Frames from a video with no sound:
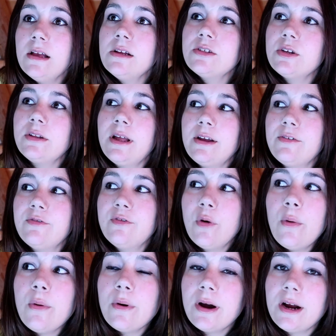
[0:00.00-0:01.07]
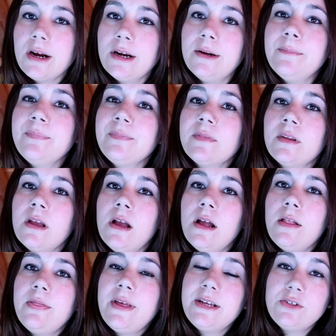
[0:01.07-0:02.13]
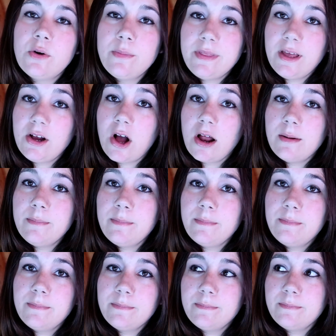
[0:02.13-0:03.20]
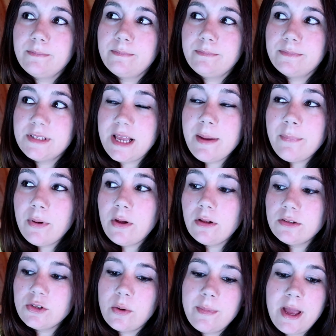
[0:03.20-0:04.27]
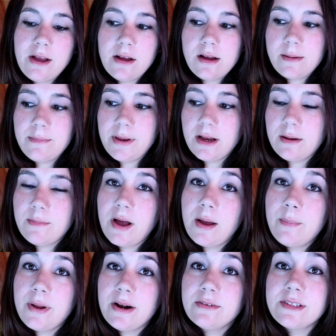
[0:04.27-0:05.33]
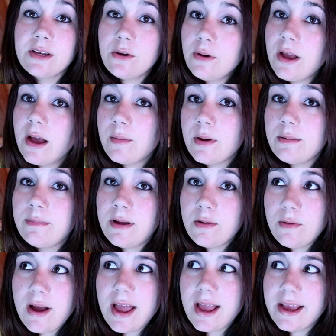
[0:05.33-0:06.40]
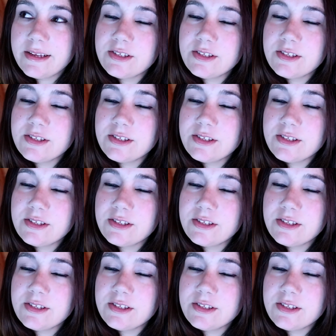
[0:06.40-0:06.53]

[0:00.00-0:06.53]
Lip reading: So like 4, they told me they got a sample, told me I could come pick them up, and I was like, okay, I'm on my way.